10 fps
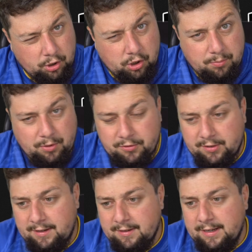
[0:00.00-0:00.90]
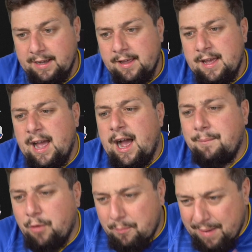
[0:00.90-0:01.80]
going to come on to that later.
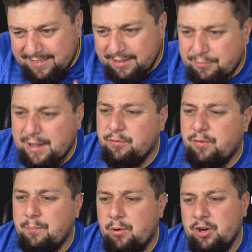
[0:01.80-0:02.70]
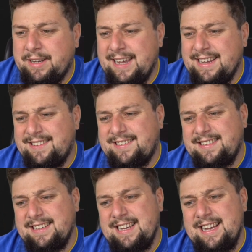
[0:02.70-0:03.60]
I'm not a massive fan of Umbro
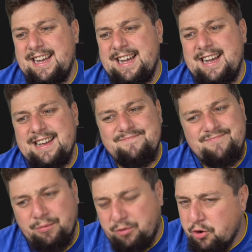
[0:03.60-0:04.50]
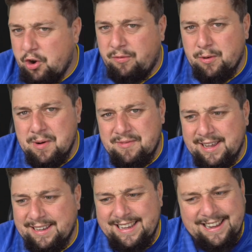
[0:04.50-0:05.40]
kits. They've done nothing with
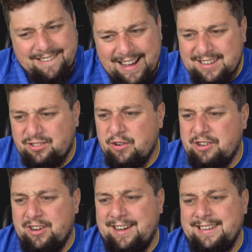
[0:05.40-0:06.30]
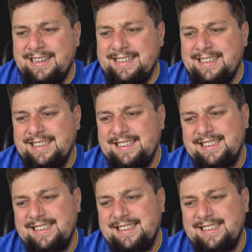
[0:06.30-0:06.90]
it. It lacks originality.